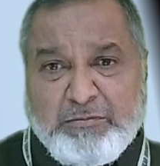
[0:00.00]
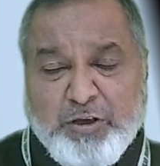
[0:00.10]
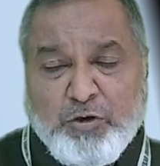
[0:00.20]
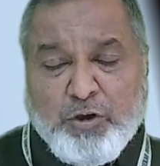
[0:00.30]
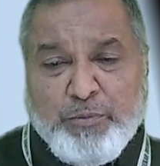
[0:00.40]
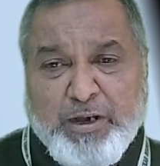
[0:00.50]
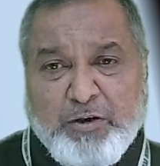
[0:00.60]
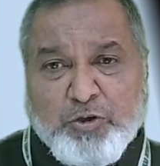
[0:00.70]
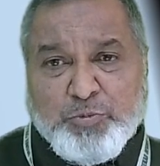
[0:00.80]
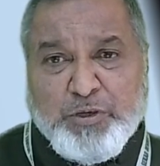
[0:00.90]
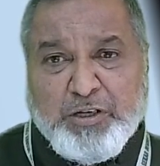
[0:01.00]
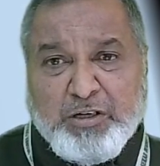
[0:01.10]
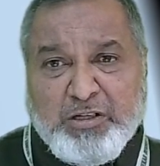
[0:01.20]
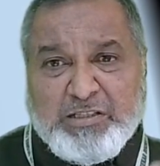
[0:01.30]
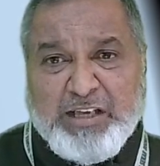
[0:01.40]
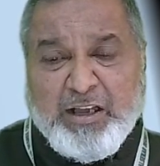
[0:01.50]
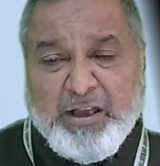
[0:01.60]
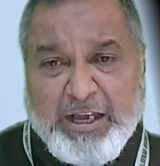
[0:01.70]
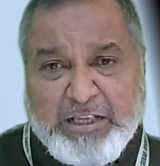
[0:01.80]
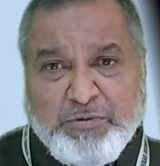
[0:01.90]
the government hospitals
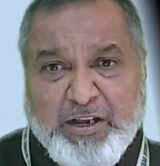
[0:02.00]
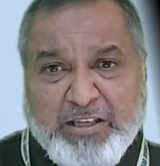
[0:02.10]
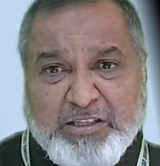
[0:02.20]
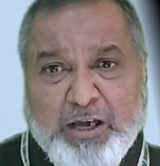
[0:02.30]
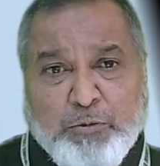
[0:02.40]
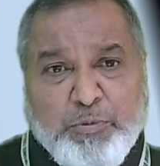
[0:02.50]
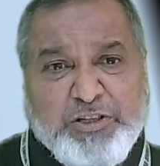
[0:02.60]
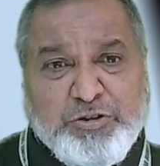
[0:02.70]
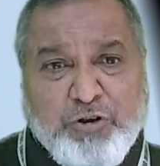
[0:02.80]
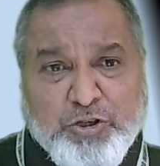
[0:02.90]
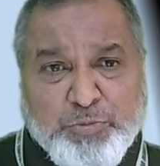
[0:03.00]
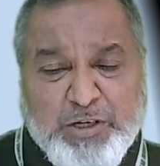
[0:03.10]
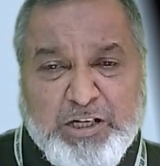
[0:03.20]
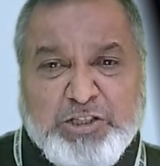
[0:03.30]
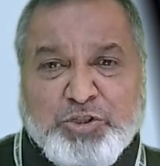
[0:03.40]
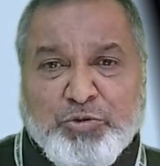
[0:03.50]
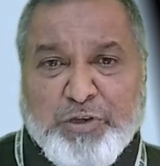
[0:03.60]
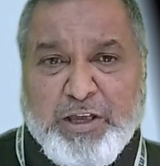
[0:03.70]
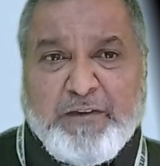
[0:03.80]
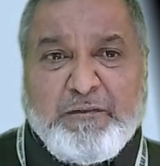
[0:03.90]
as well as corporation hospitals to
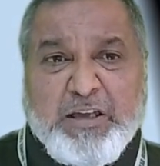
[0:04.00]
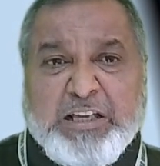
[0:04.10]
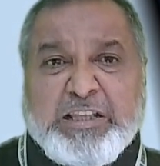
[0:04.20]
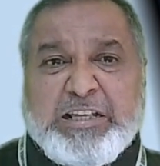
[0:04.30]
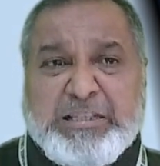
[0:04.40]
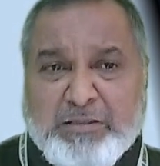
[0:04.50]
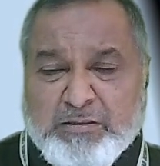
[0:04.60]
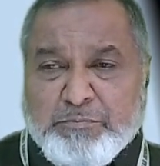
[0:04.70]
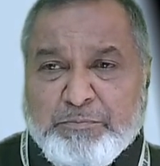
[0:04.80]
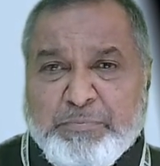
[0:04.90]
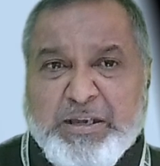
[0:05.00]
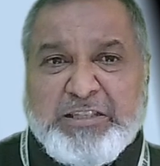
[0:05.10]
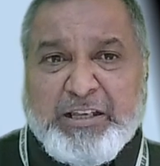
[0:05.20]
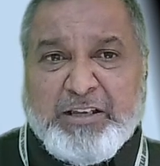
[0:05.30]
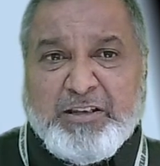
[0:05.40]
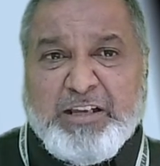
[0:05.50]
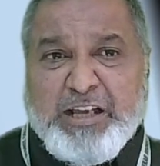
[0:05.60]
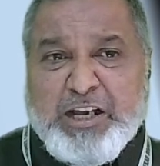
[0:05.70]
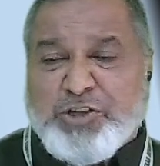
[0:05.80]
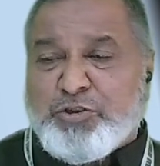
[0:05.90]
give this basic
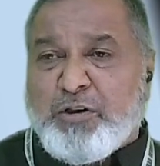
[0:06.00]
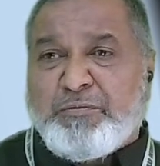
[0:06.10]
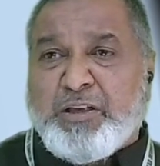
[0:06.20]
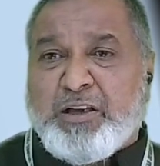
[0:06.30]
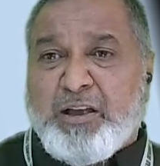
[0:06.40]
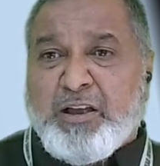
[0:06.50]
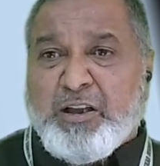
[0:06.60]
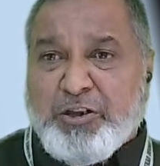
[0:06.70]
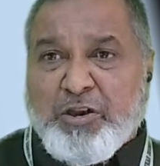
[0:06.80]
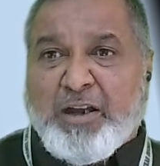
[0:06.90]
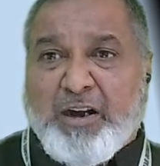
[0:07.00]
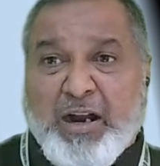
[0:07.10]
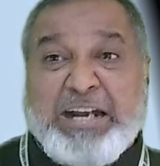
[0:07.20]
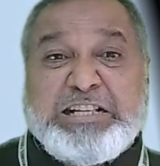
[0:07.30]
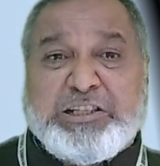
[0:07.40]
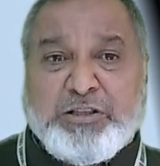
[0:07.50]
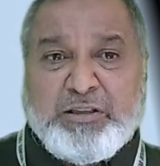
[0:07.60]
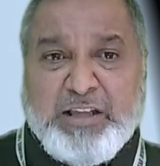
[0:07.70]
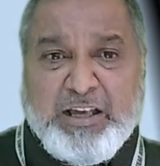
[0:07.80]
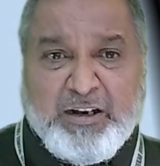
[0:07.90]
needs of the your rights
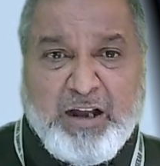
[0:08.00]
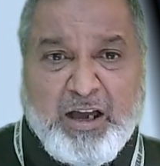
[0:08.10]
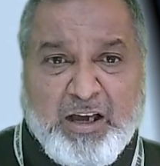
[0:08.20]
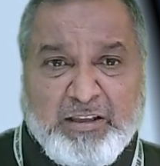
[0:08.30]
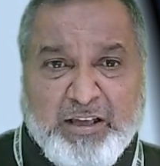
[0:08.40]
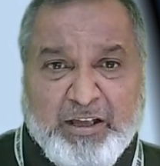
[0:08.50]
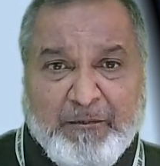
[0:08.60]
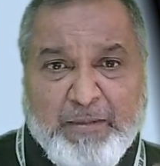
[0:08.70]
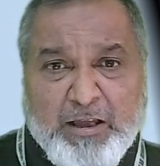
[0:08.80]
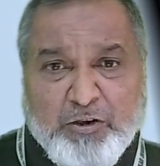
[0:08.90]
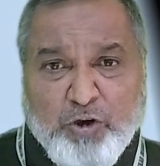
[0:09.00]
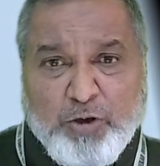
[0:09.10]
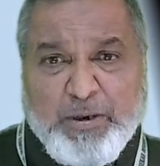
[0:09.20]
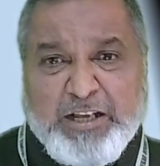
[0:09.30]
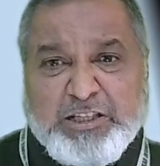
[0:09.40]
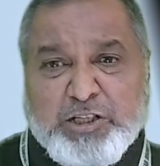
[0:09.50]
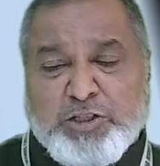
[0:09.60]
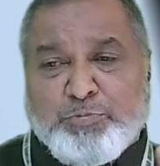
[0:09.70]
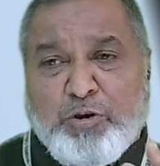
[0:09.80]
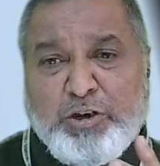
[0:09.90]
there are there. Government is
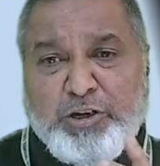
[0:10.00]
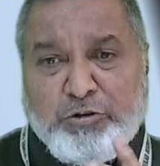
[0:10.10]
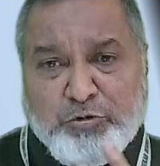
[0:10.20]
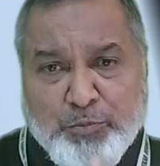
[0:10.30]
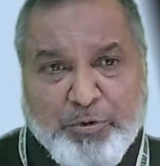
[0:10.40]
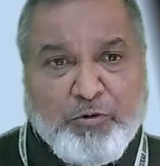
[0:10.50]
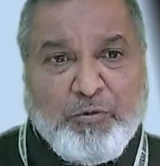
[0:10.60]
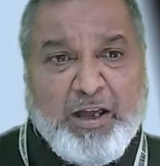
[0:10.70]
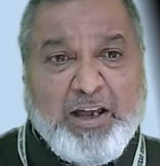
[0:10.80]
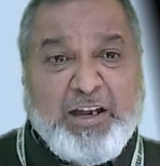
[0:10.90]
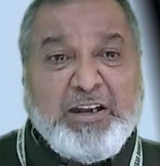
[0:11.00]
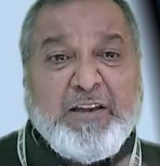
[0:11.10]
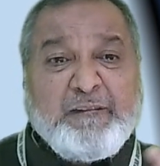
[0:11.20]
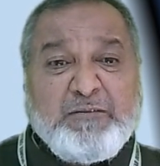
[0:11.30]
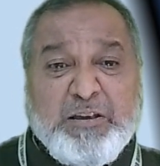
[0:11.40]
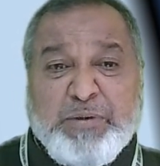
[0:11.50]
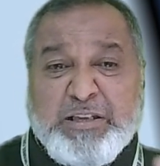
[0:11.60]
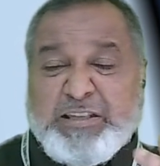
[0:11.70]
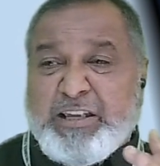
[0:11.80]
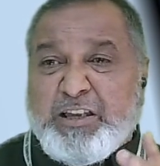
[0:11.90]
responsible to provide the
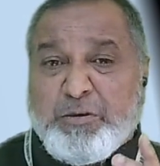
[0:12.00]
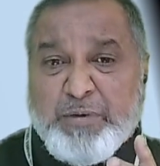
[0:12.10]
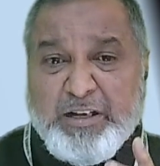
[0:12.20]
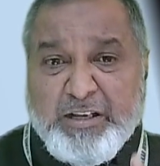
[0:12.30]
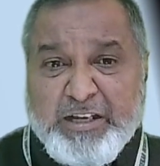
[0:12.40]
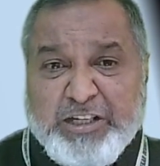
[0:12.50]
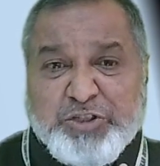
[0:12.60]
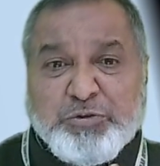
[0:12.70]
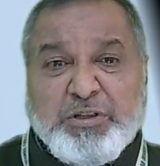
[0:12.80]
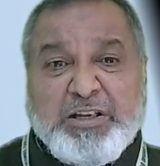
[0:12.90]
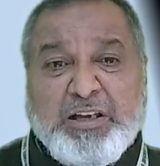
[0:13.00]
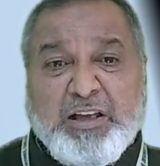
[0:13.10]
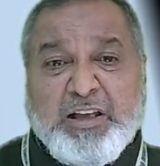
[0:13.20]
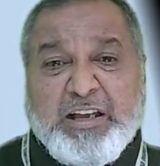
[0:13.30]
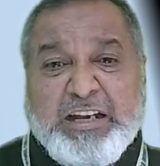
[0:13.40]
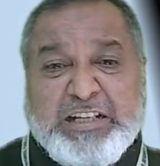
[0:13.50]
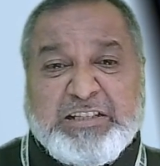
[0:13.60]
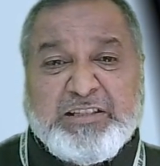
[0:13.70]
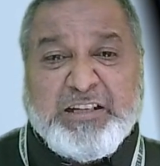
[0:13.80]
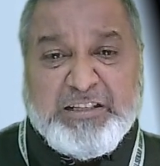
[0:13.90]
basic human needs to the its
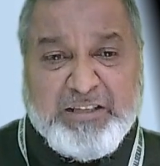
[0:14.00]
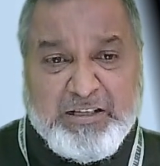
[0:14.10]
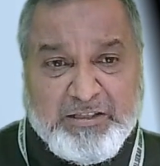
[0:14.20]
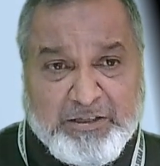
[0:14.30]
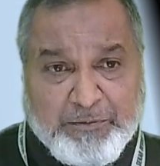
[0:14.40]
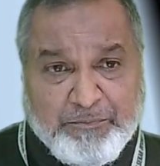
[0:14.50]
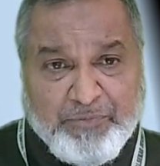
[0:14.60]
citizens.